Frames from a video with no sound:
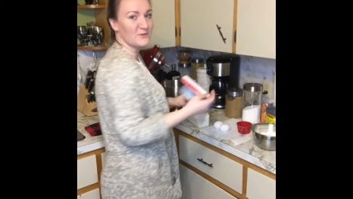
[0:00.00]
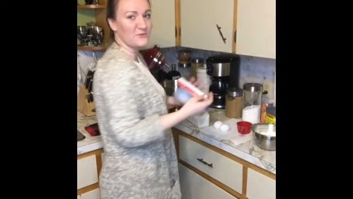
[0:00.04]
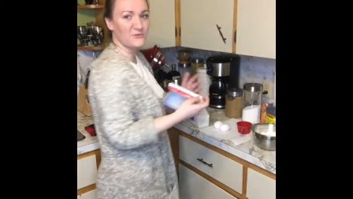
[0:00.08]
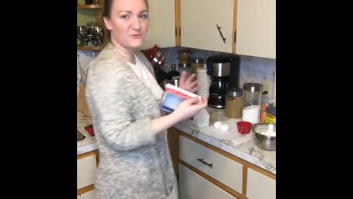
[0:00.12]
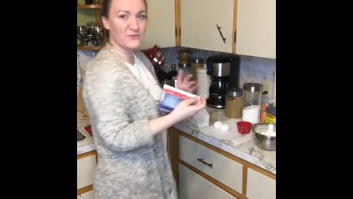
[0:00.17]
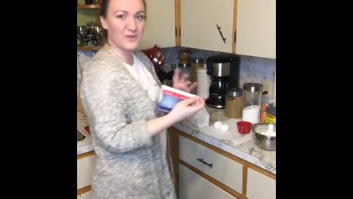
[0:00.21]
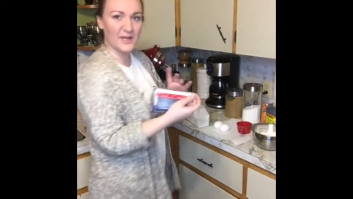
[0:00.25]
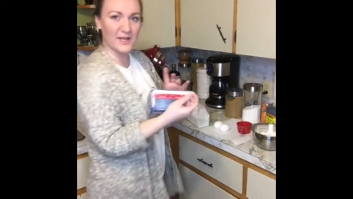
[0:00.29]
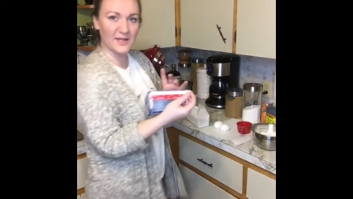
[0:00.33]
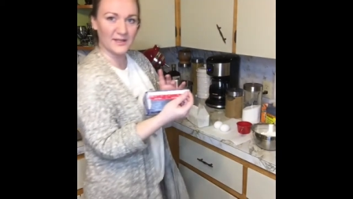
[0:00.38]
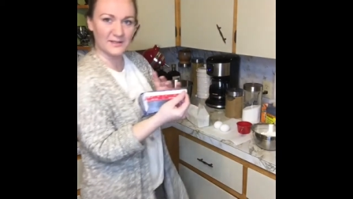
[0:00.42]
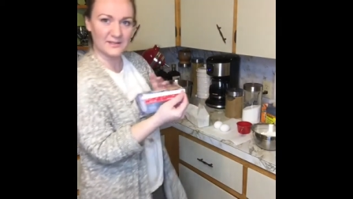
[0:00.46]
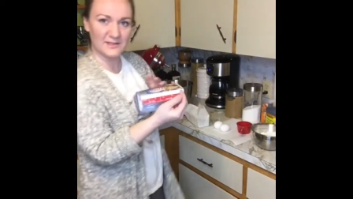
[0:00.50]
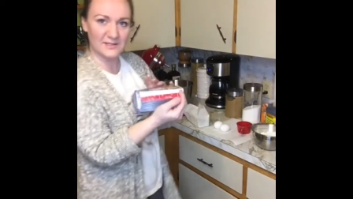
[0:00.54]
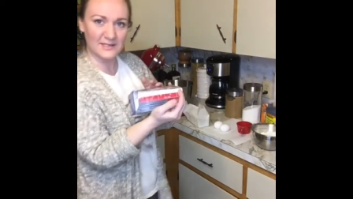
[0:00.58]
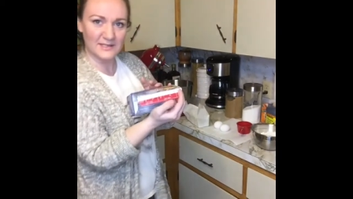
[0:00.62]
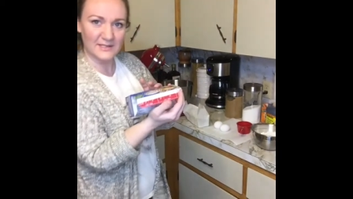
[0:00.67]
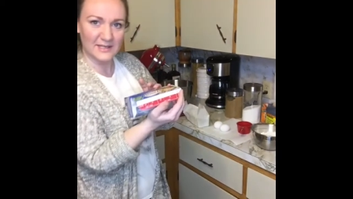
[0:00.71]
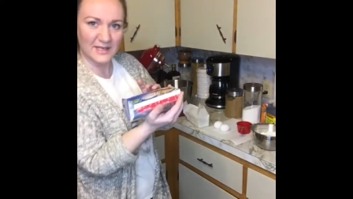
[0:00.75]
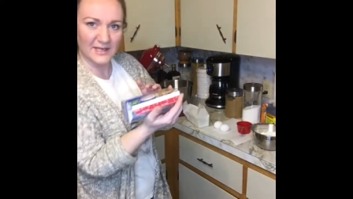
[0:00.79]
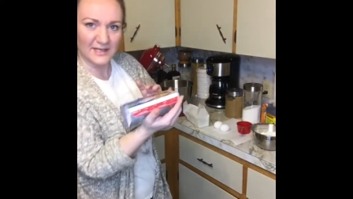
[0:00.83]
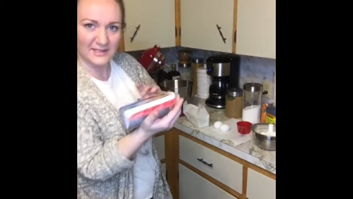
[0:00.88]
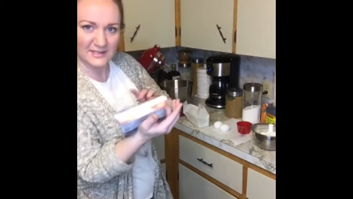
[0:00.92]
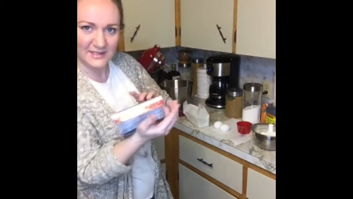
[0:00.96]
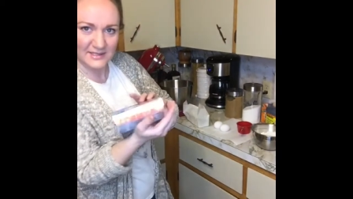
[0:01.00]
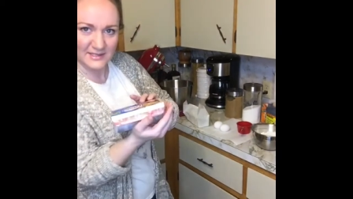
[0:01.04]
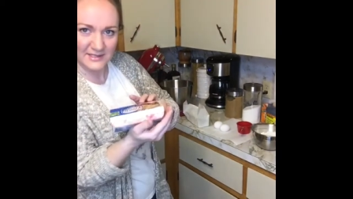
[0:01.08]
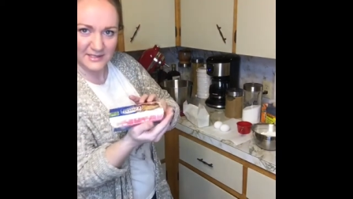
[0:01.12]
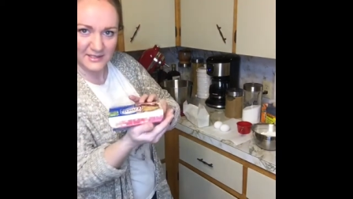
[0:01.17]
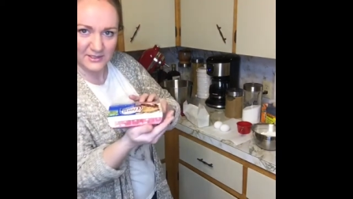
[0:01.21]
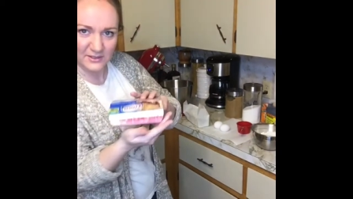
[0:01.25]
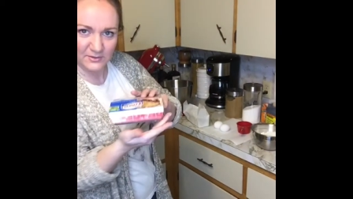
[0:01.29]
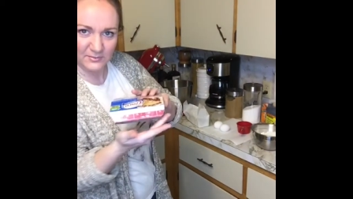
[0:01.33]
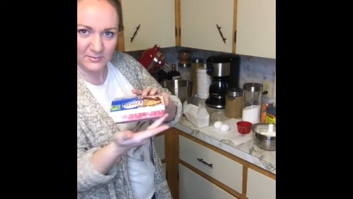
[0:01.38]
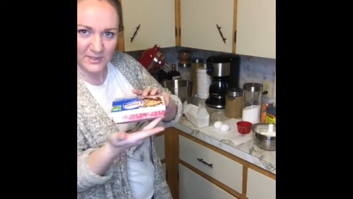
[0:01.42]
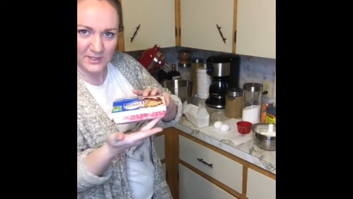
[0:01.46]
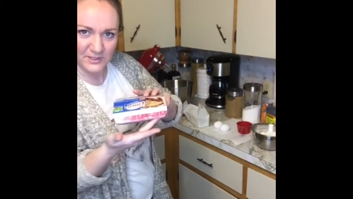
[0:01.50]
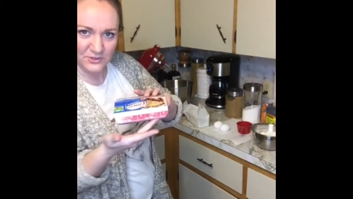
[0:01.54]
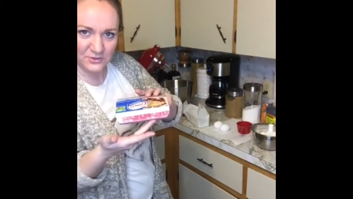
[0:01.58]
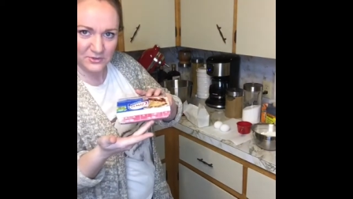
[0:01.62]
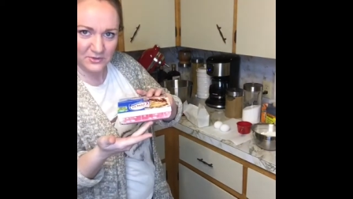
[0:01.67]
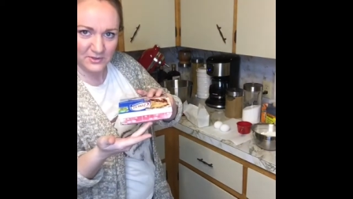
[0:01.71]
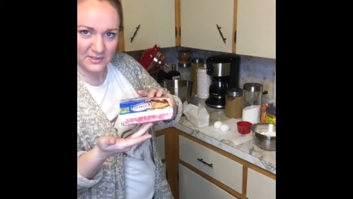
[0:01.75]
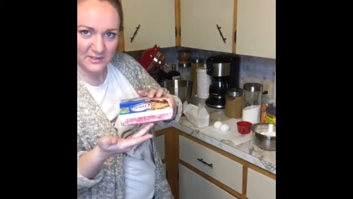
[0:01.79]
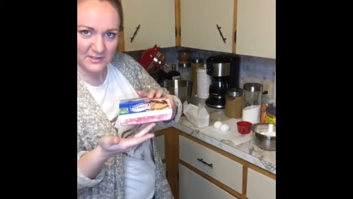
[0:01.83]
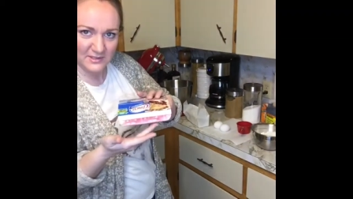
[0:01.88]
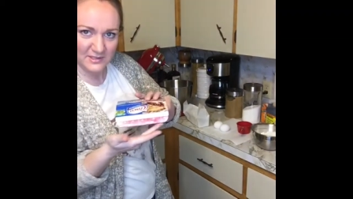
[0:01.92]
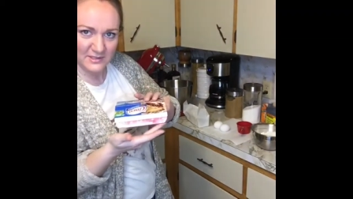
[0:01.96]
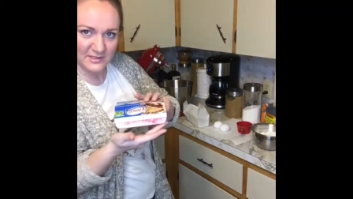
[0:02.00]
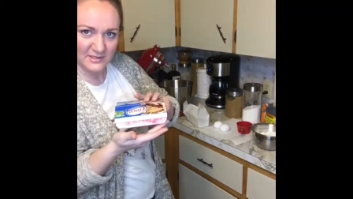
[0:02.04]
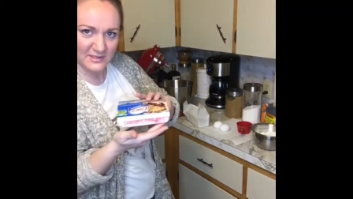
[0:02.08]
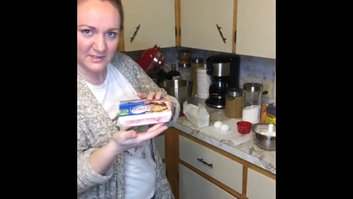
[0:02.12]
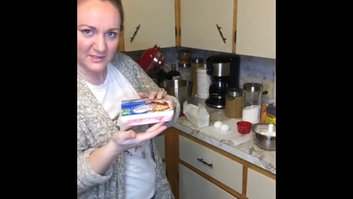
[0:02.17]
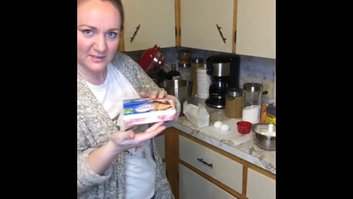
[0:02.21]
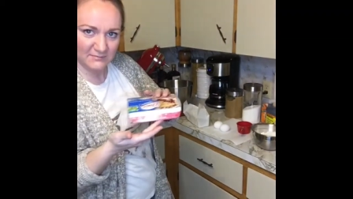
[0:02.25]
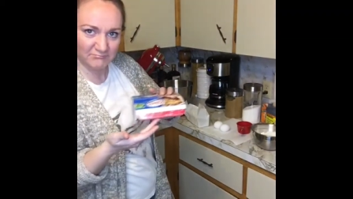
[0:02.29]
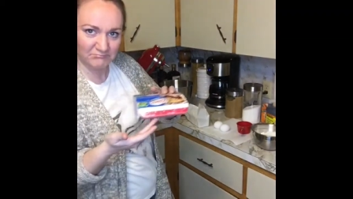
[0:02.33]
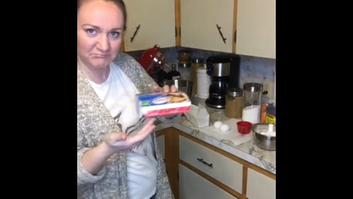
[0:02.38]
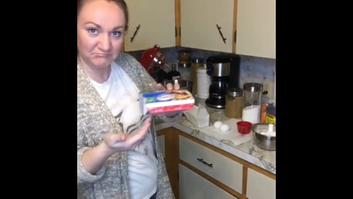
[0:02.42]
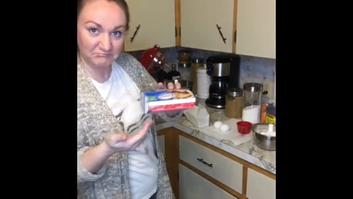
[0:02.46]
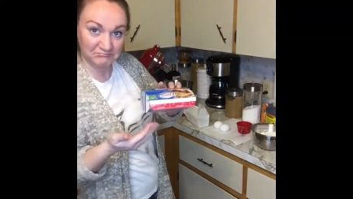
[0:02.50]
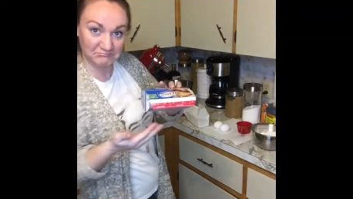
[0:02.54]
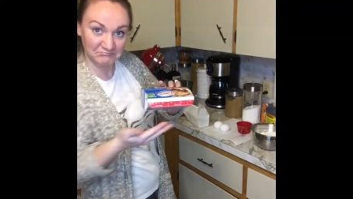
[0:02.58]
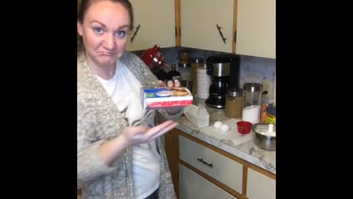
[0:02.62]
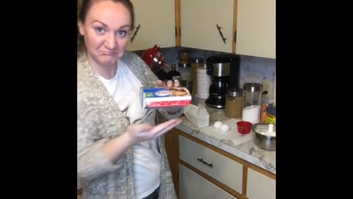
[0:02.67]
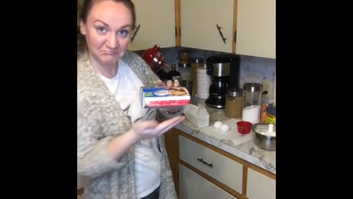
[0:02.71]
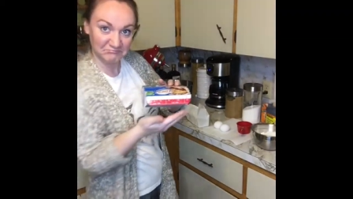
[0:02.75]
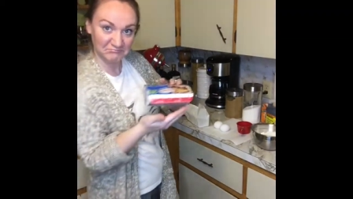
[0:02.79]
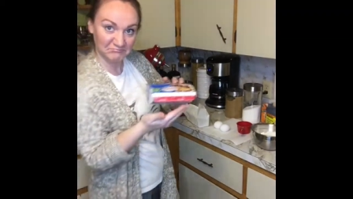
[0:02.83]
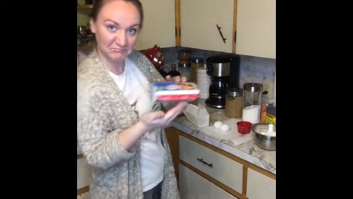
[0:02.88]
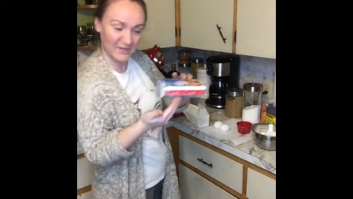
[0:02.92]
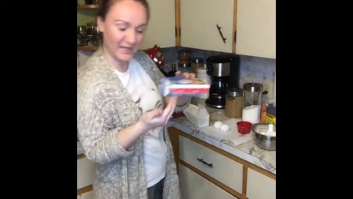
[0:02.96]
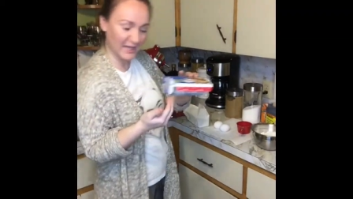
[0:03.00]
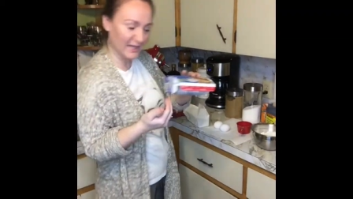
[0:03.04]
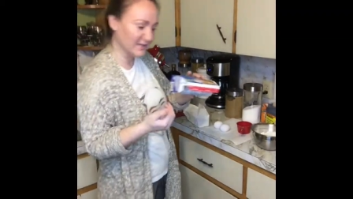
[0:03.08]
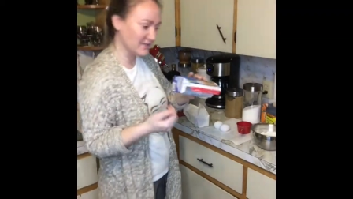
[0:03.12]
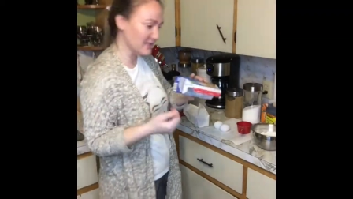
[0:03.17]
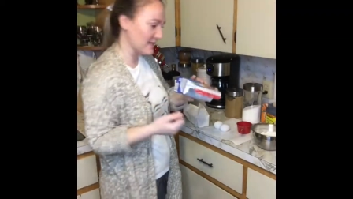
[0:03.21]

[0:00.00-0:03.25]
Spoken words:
fancy-dancy little measuring system. High